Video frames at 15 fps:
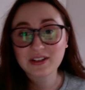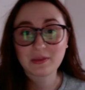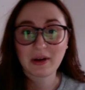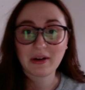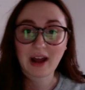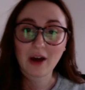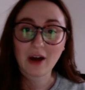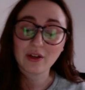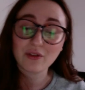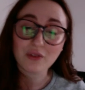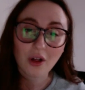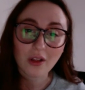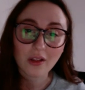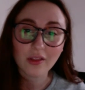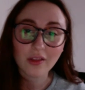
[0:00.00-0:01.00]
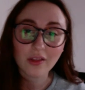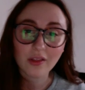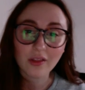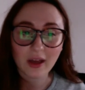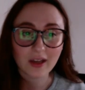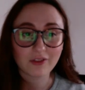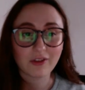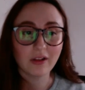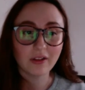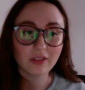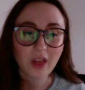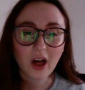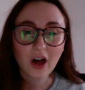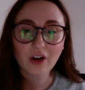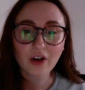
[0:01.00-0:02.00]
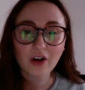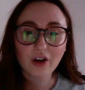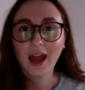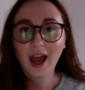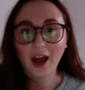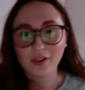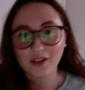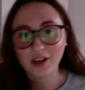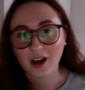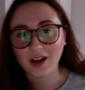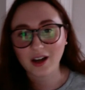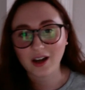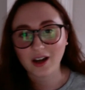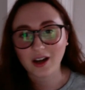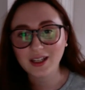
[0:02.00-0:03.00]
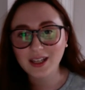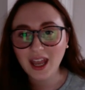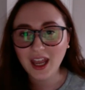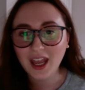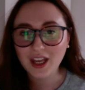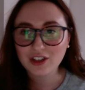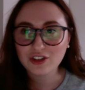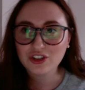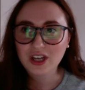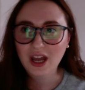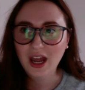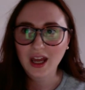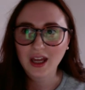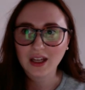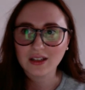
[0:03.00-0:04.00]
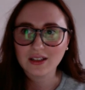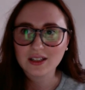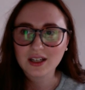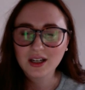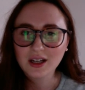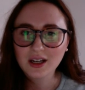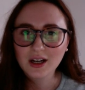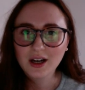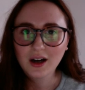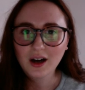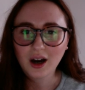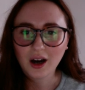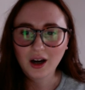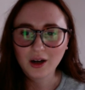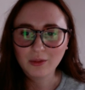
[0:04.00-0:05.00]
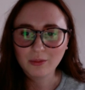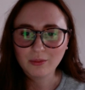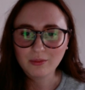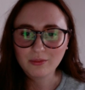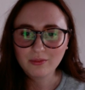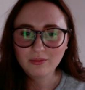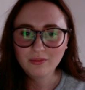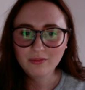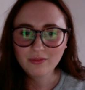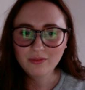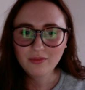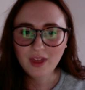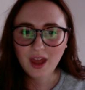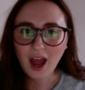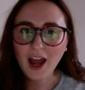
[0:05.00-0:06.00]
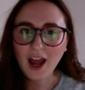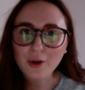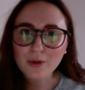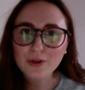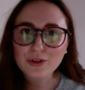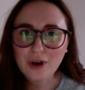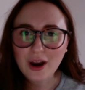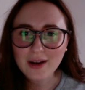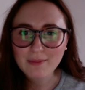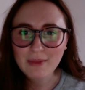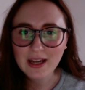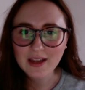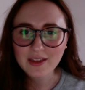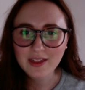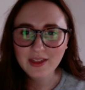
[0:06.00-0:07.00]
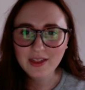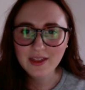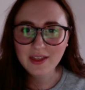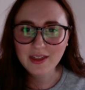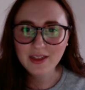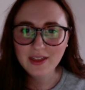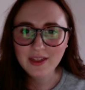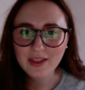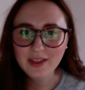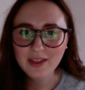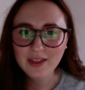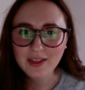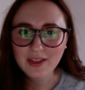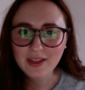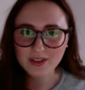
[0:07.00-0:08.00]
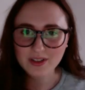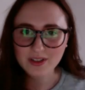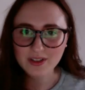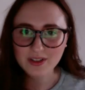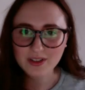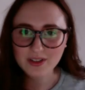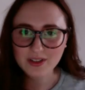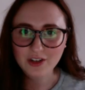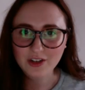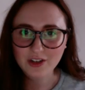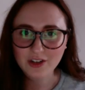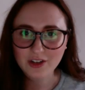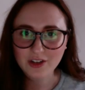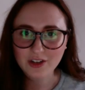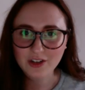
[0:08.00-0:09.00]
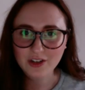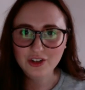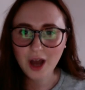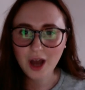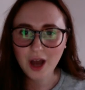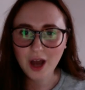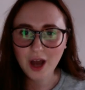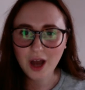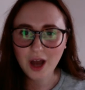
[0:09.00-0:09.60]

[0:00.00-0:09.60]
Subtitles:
about how they fell in love and how they got engaged. And um, I always try and make them have their engagement session not